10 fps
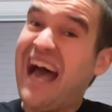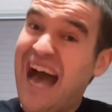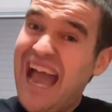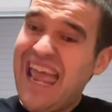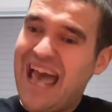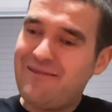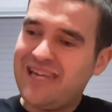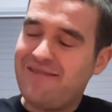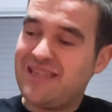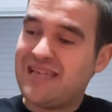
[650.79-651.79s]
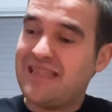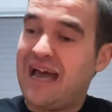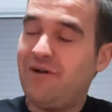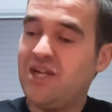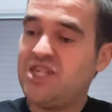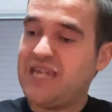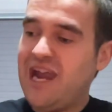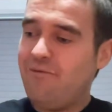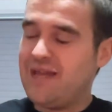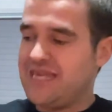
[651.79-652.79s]
I have a gift that I want to
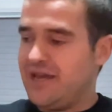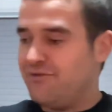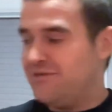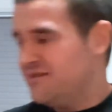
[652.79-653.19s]
share with you.